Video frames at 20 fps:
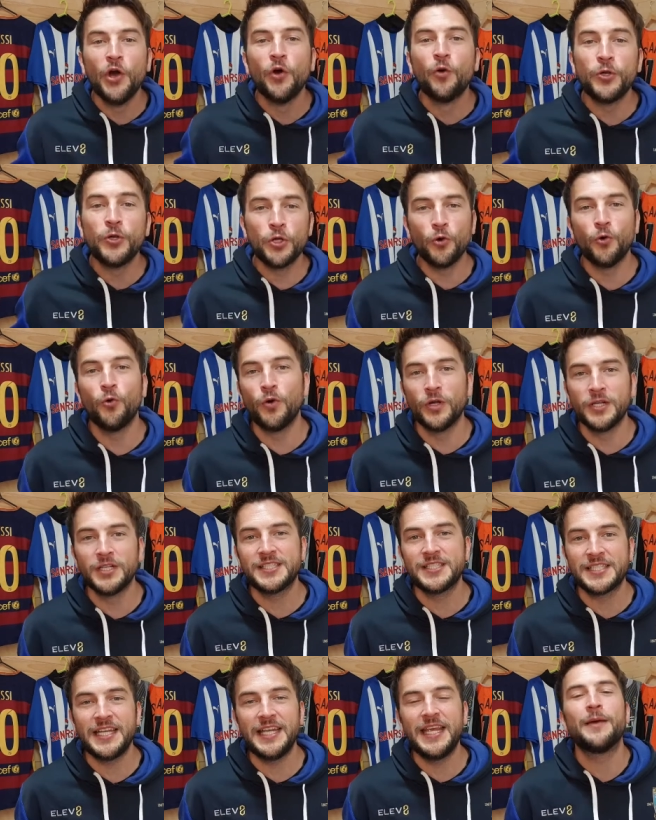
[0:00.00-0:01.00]
we all want to
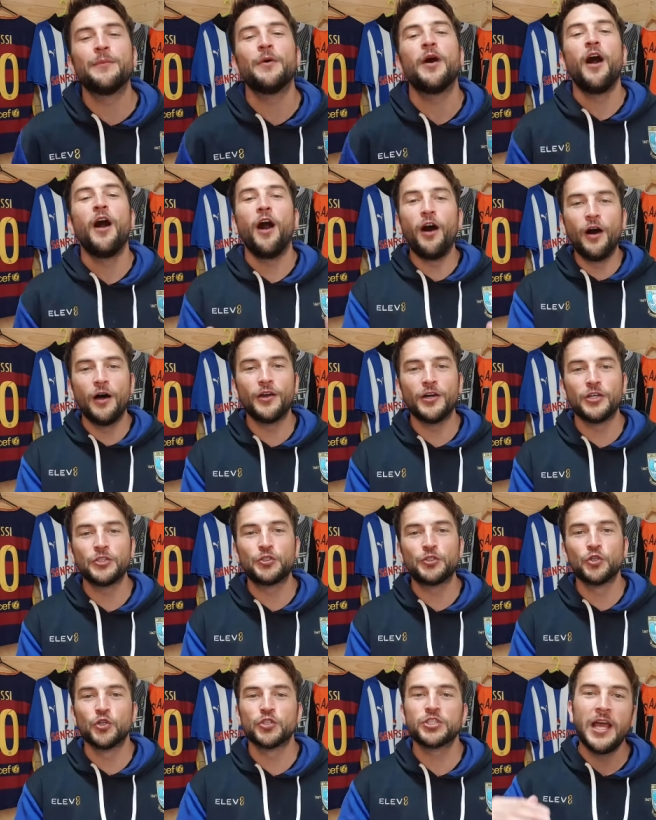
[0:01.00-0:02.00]
see him on our
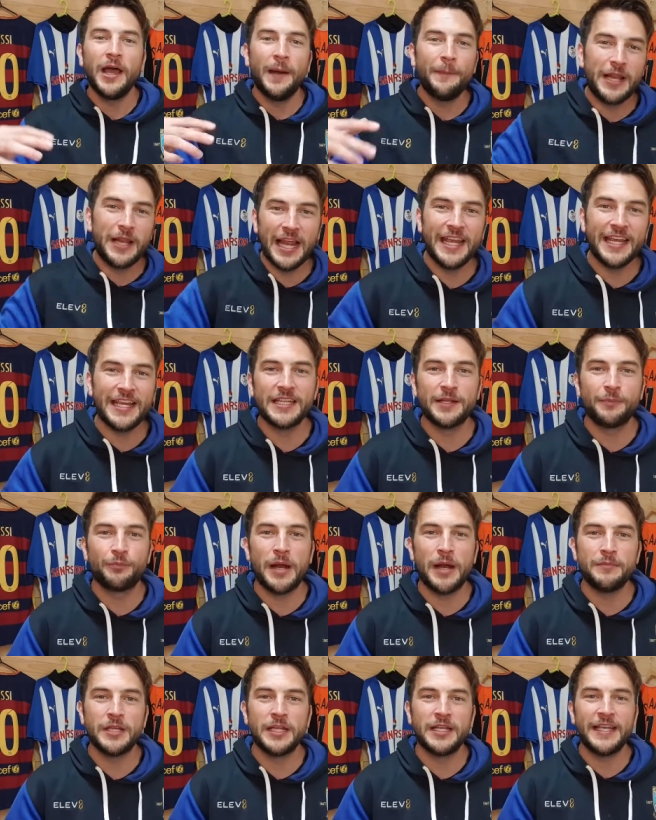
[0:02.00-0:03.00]
shores playing in the
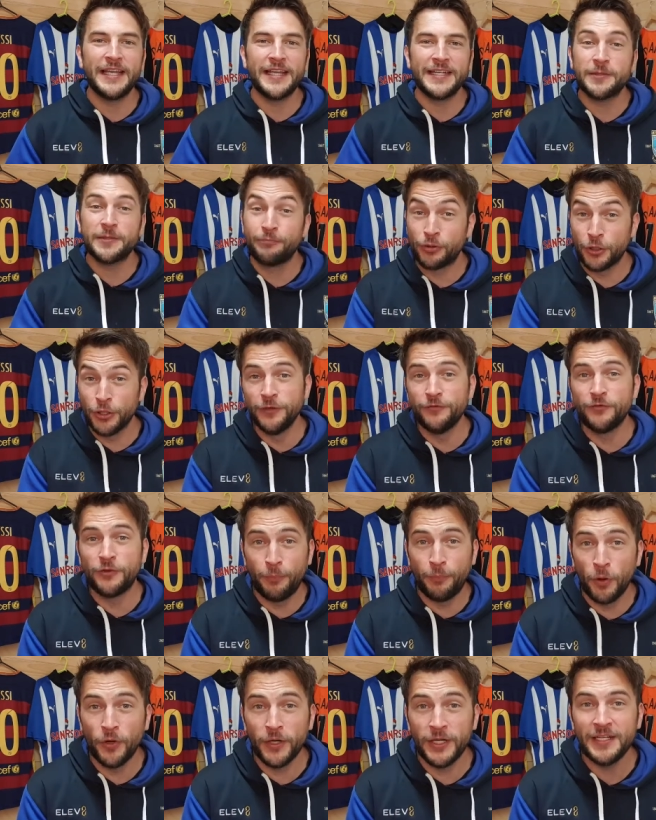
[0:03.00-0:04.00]
Premier League to prove the
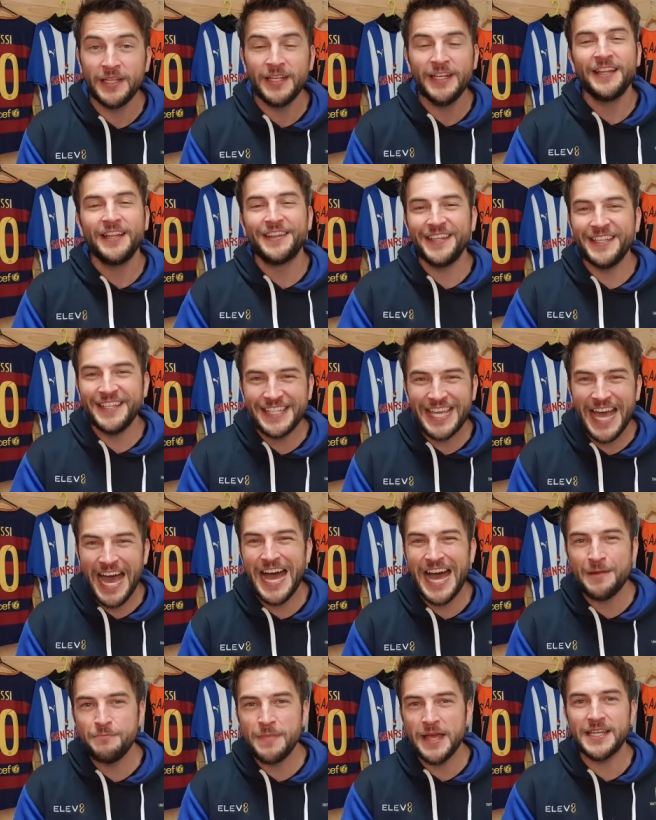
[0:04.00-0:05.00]
point that he
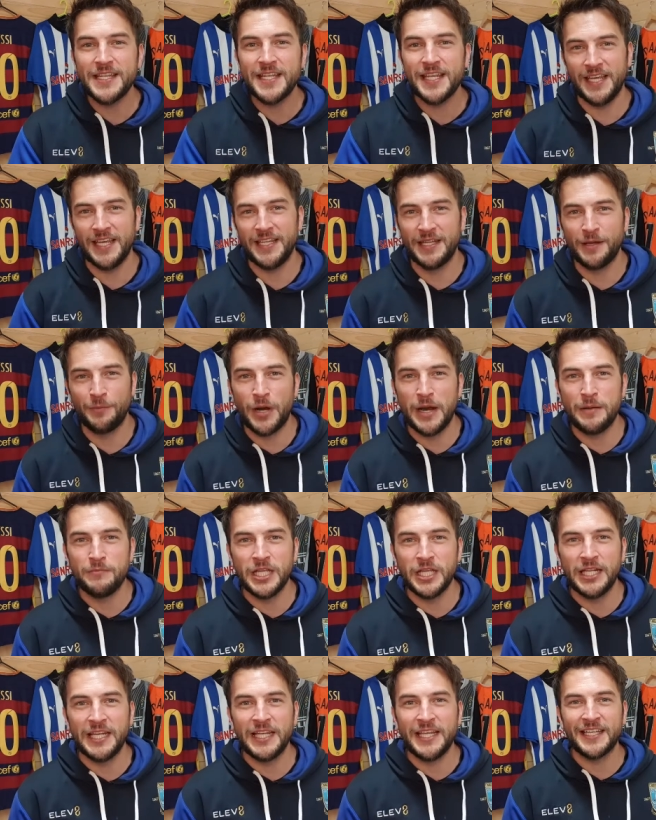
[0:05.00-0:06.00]
can make it in the
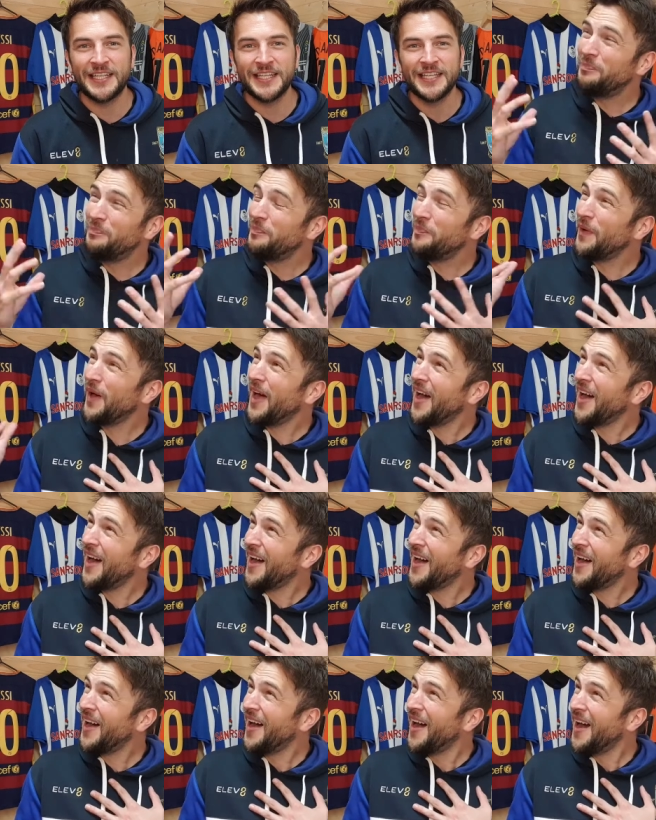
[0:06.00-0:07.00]
Premier League.
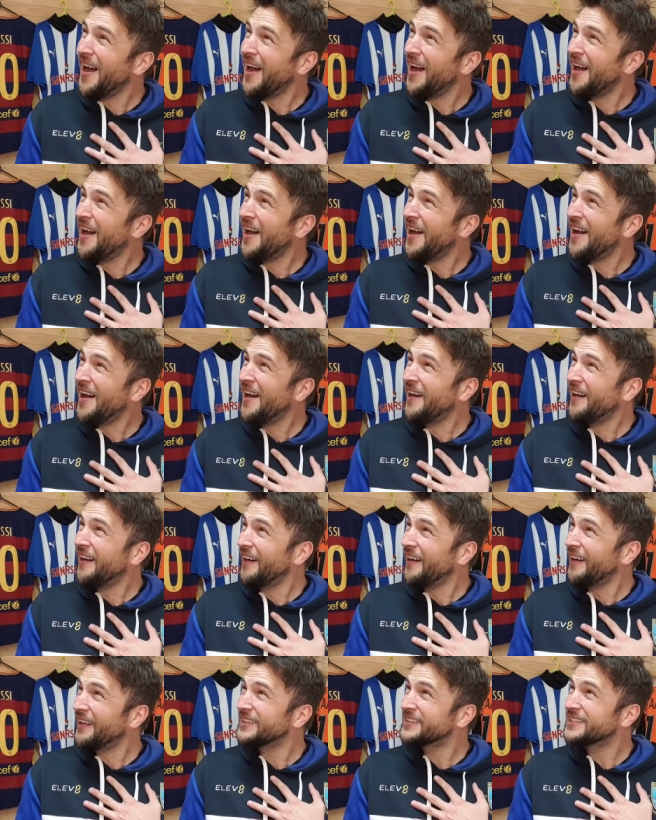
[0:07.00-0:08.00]

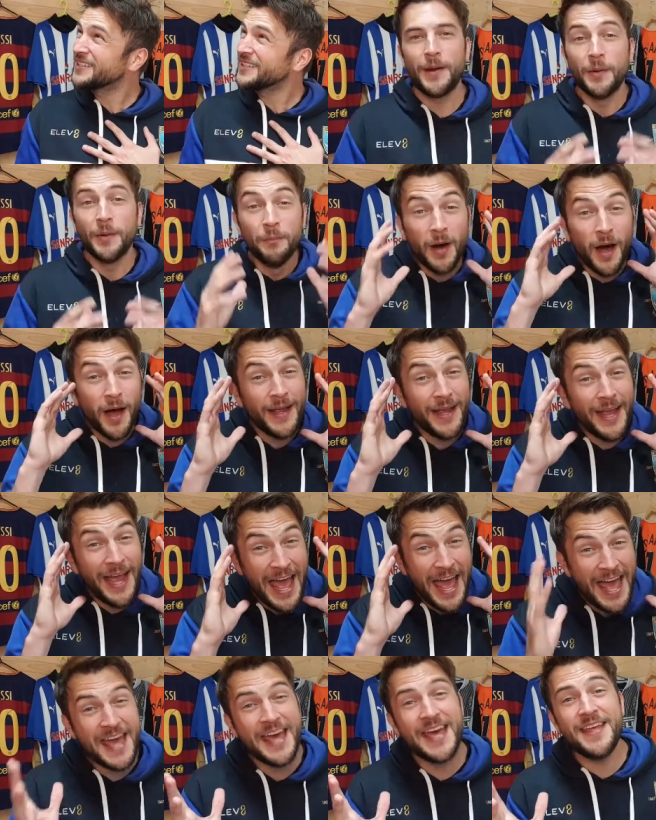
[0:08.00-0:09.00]
But my
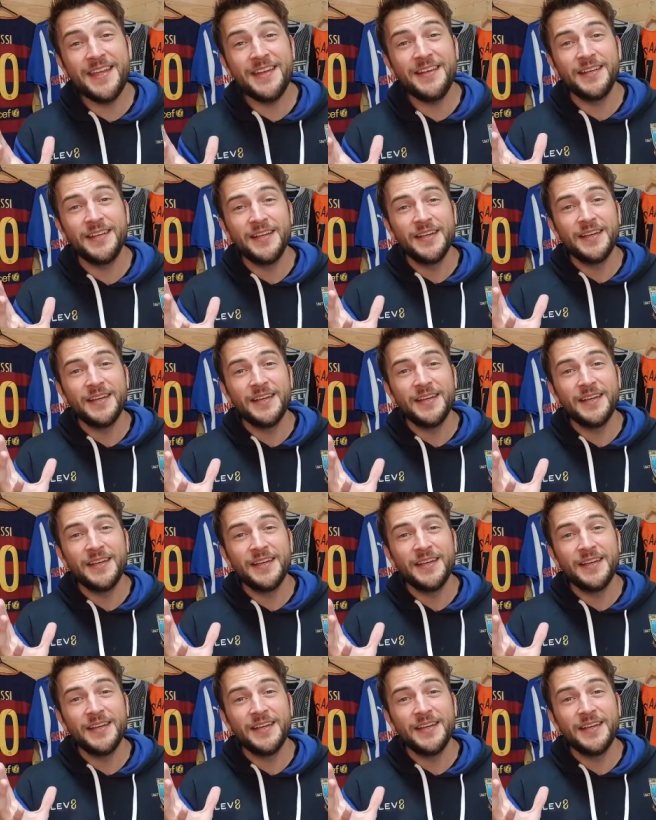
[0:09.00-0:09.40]
head